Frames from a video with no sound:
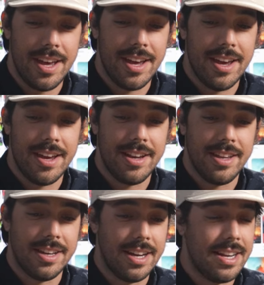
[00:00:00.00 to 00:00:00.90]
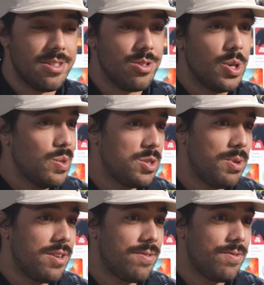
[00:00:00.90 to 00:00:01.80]
And he kind of has no
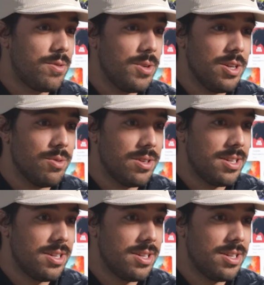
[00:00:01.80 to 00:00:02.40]
respect from anyone.